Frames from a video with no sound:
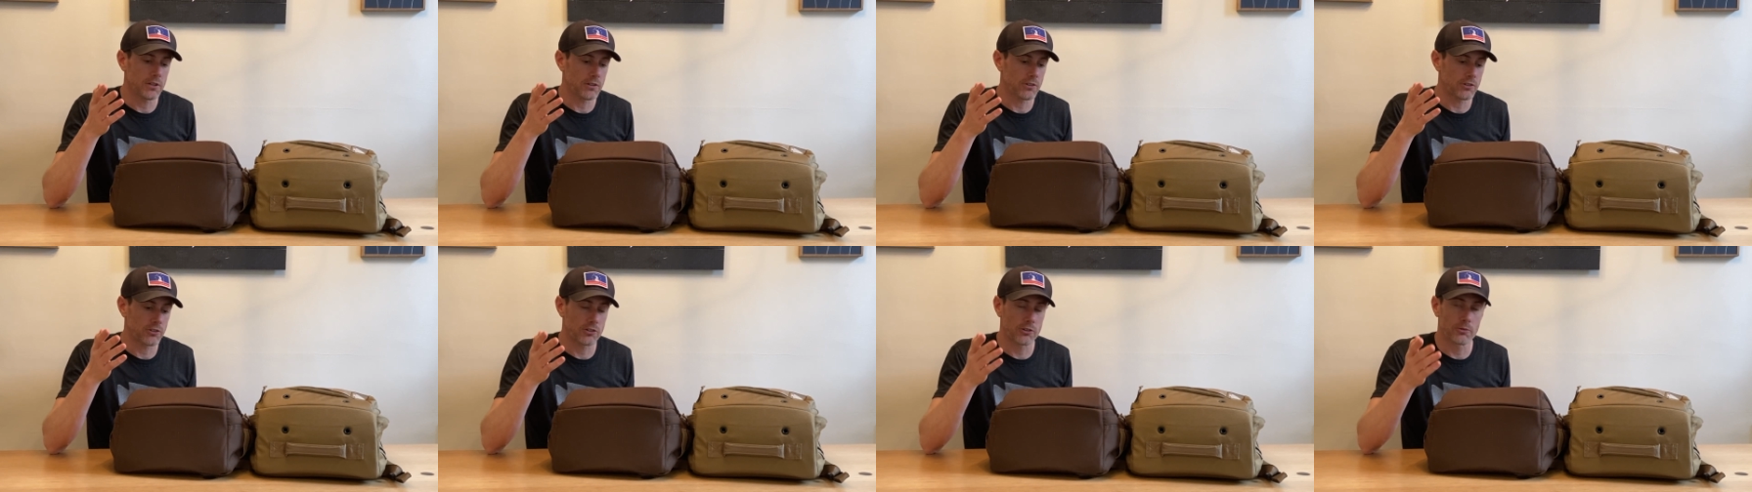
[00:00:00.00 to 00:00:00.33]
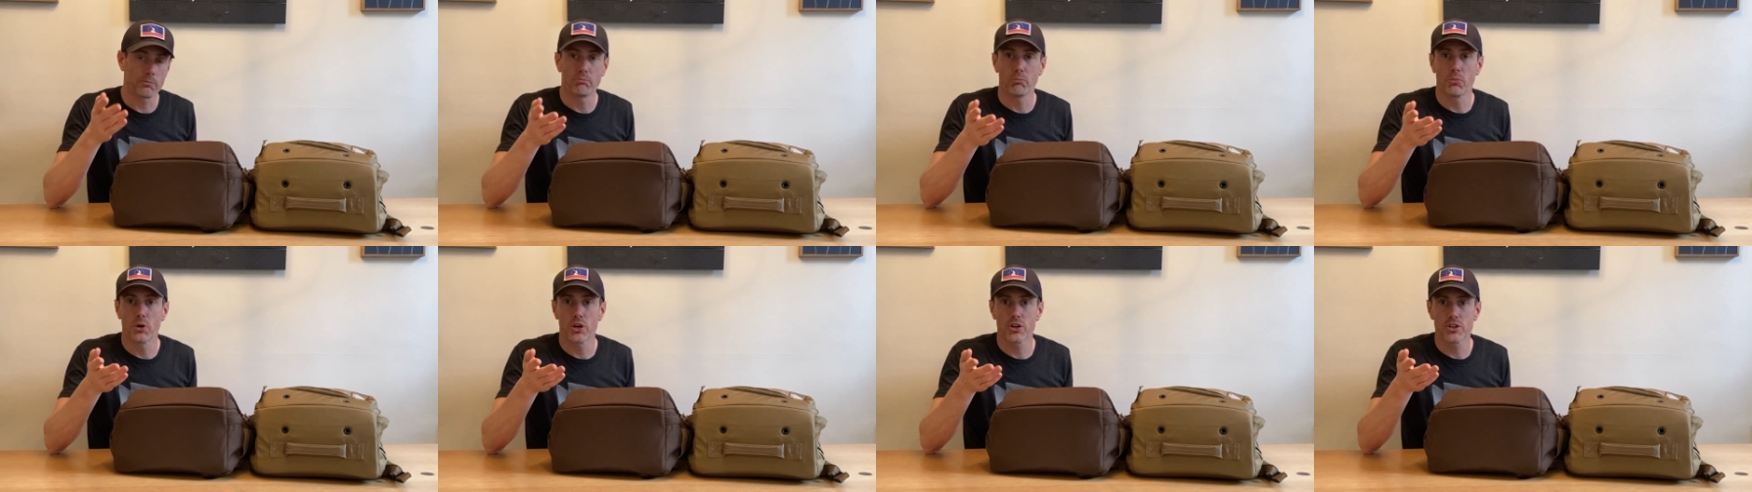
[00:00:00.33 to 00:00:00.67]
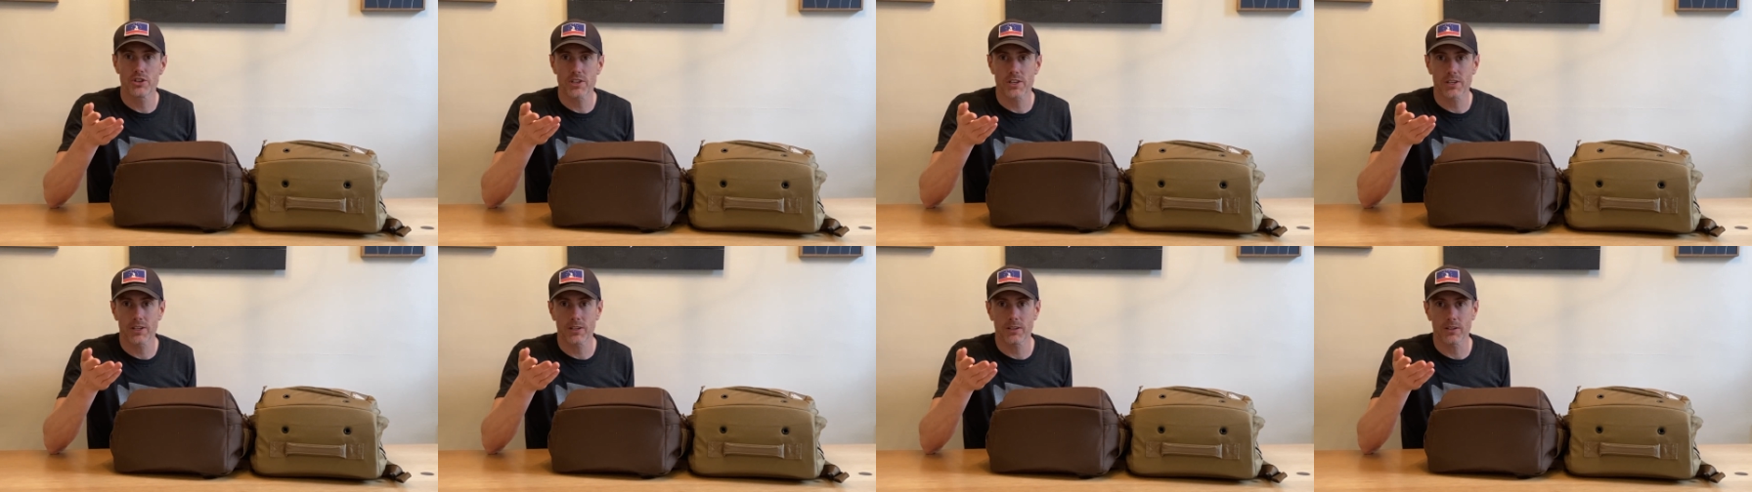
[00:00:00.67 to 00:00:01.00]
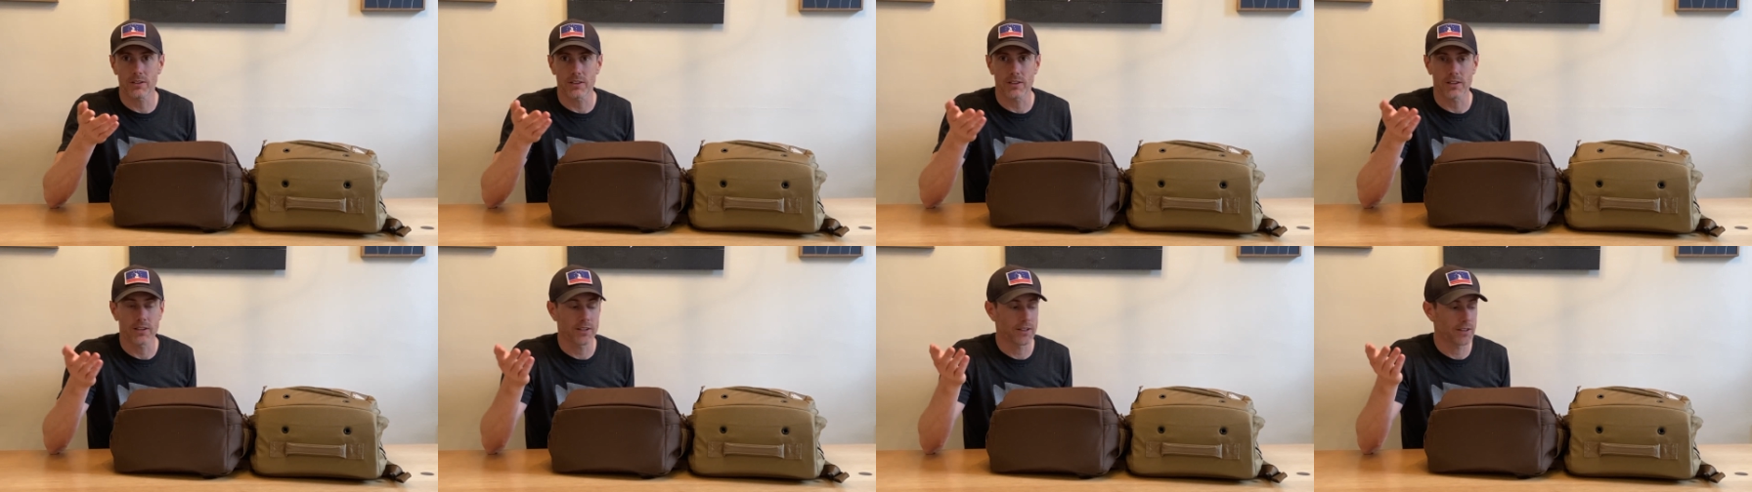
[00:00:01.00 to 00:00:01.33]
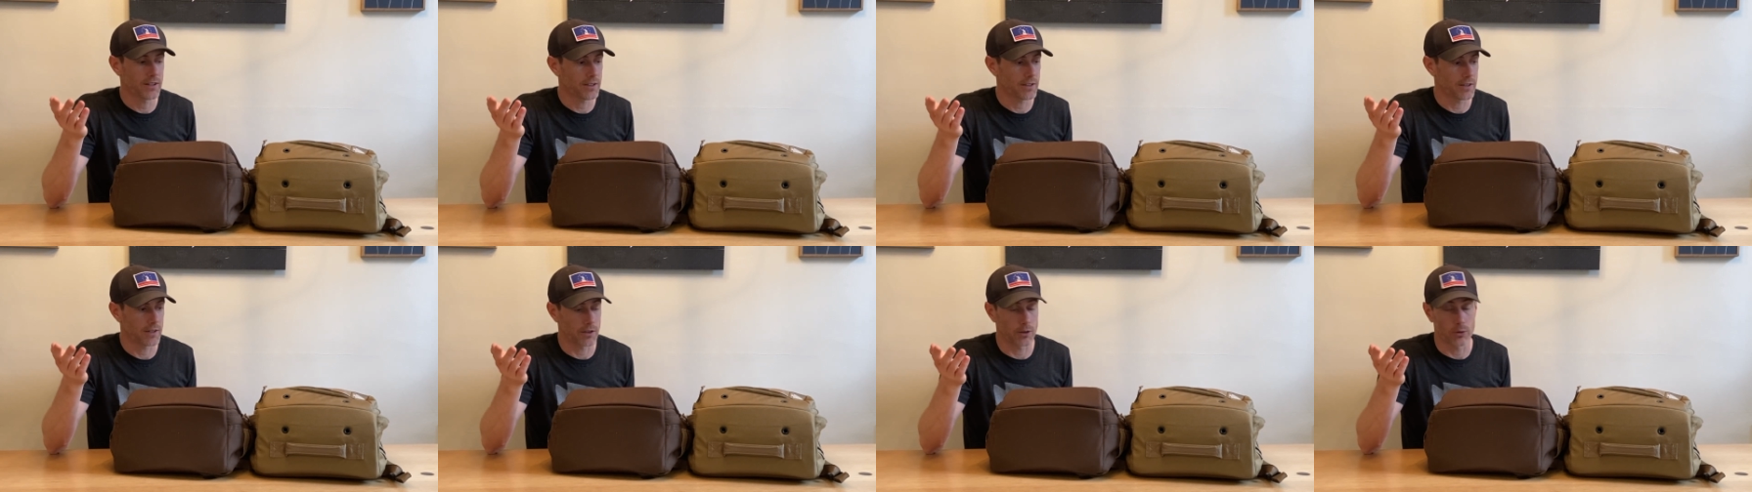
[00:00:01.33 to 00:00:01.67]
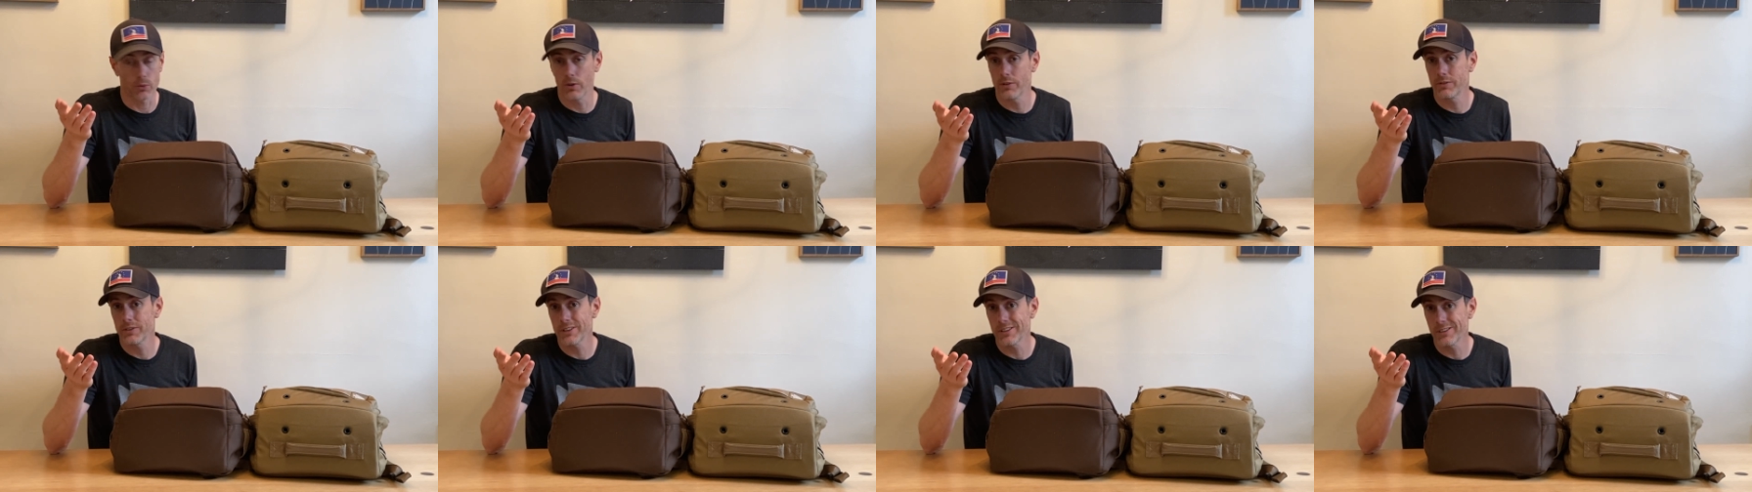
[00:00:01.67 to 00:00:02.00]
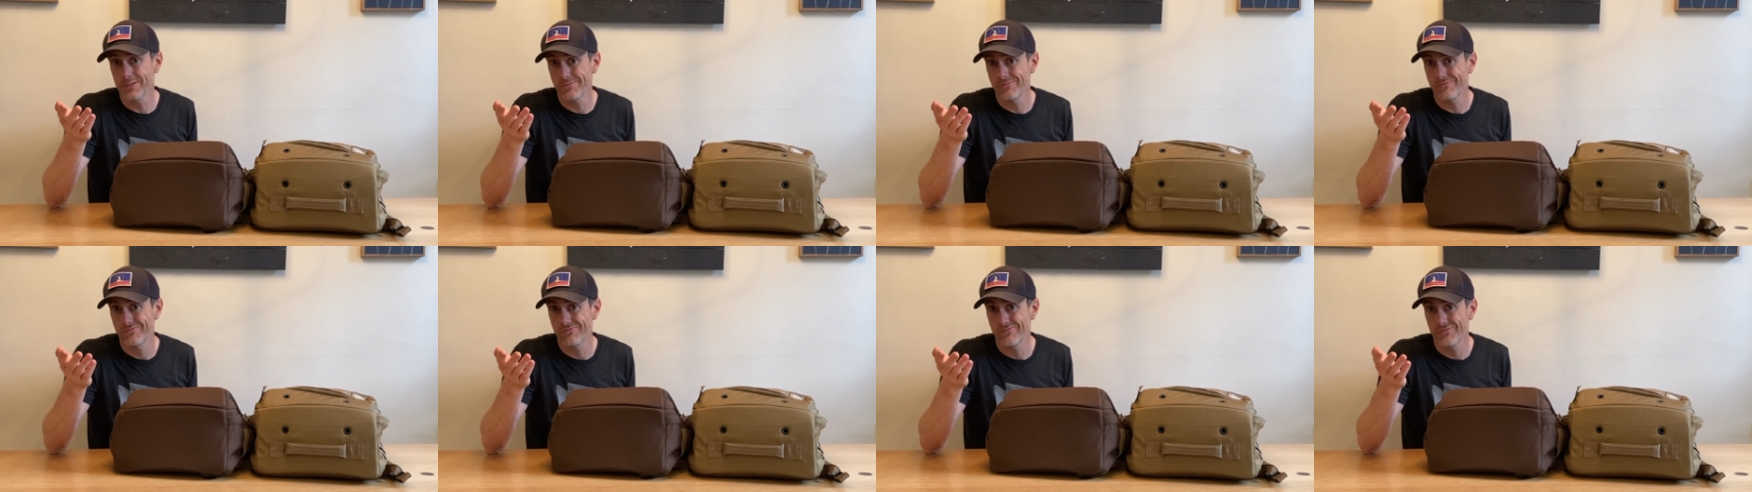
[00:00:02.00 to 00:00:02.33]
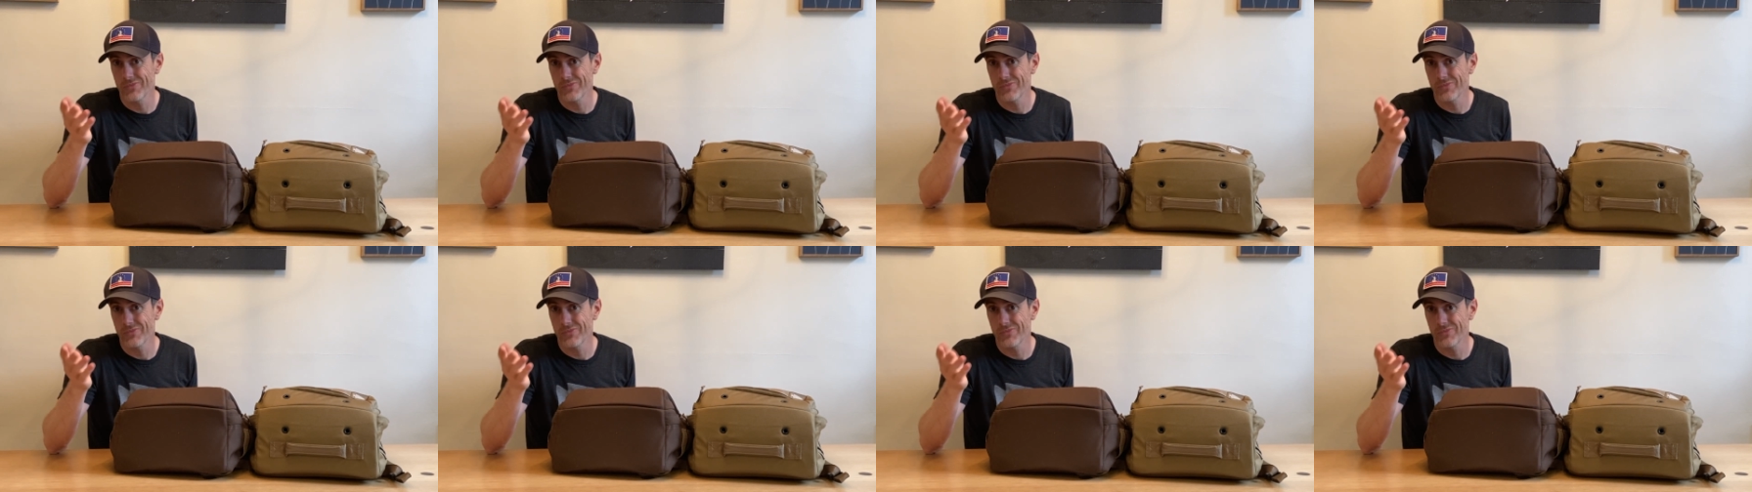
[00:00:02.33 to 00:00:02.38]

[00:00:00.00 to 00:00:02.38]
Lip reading: submerging it in a river.